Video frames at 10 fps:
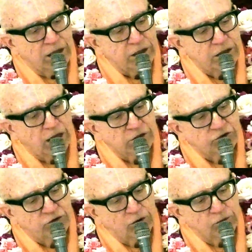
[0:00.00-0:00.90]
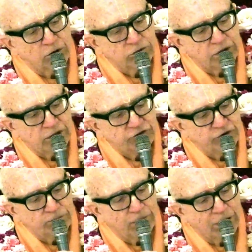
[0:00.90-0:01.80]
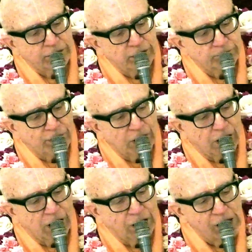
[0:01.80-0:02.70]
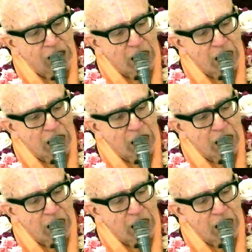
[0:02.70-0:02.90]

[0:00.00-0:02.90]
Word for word: Yaskaroti Samadhyamaha.